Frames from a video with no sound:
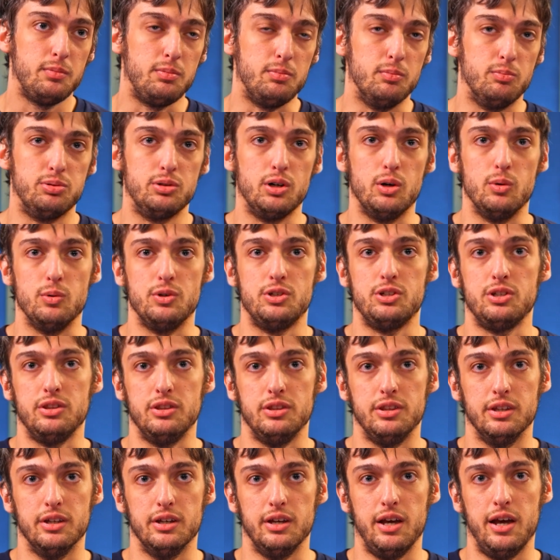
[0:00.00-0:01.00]
approach
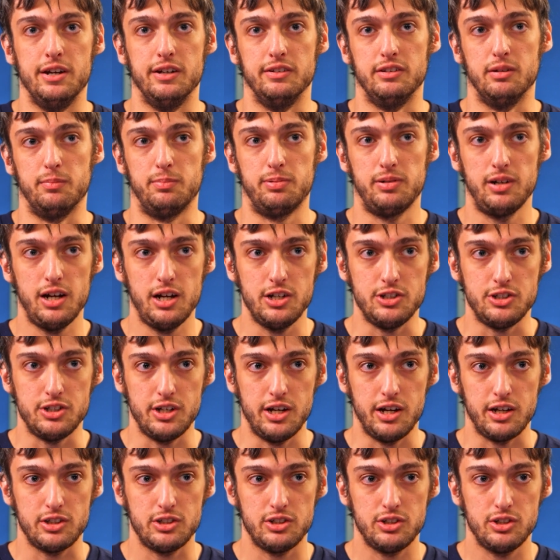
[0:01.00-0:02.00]
the end of the
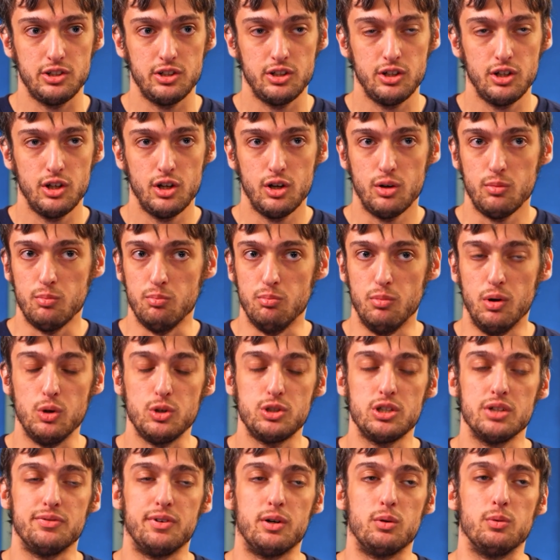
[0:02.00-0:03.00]
project,
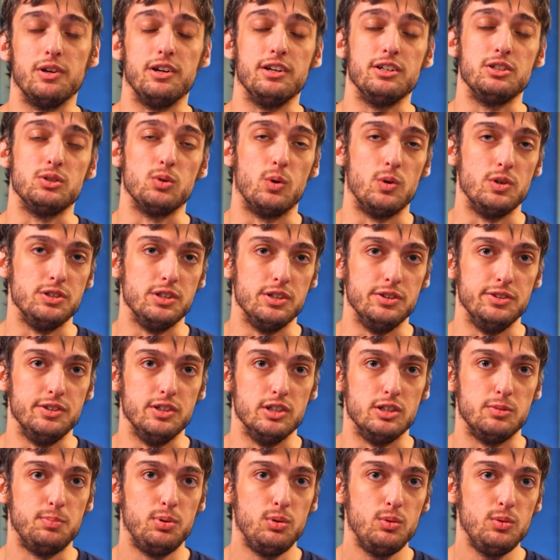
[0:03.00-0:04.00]
most of our resources at
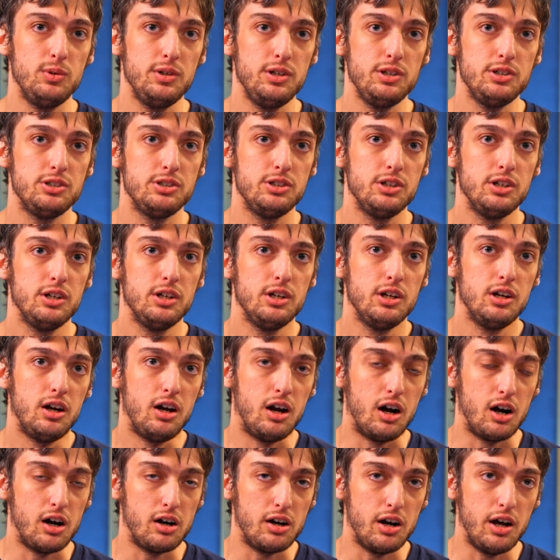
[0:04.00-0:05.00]
this point
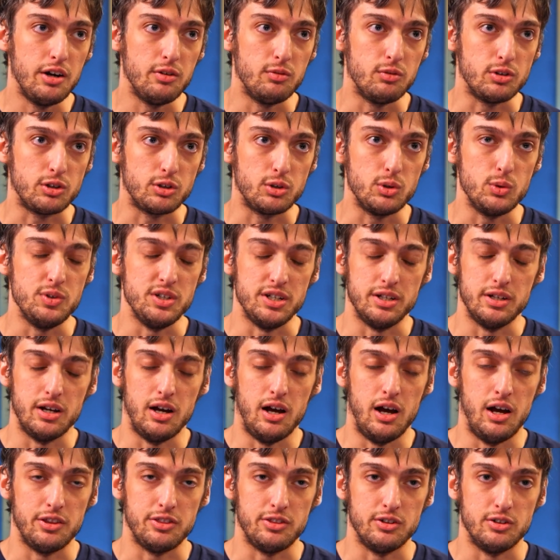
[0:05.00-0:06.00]
are on recruiting
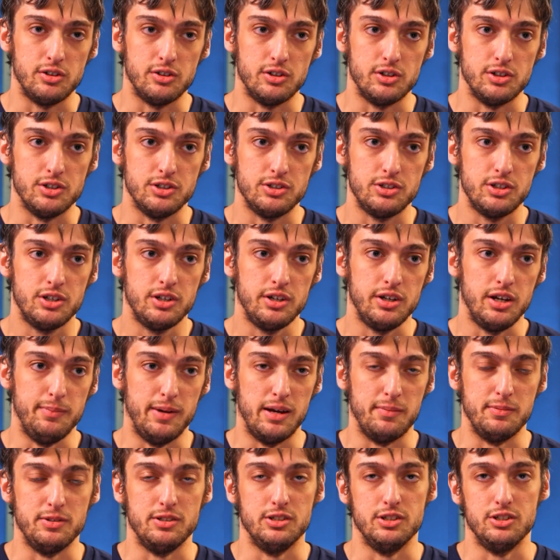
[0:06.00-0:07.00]
authors and
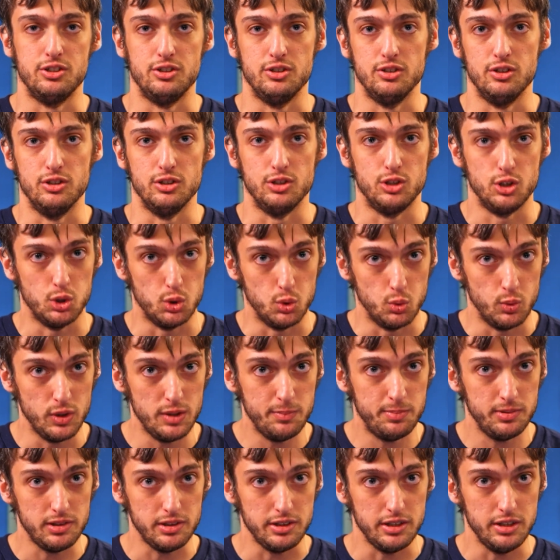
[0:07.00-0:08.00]
mathematicians who we
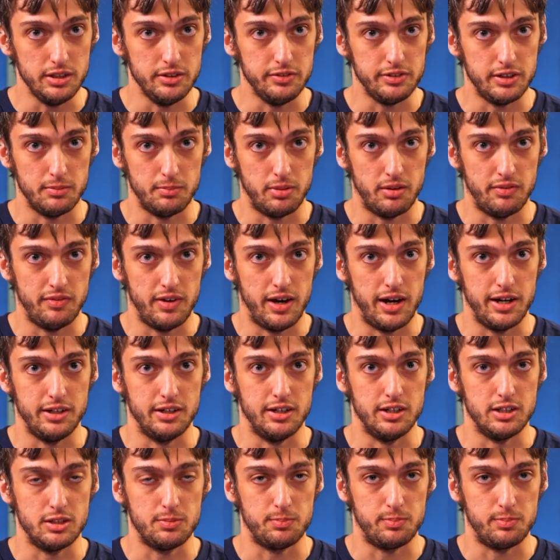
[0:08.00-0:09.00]
believe can provide us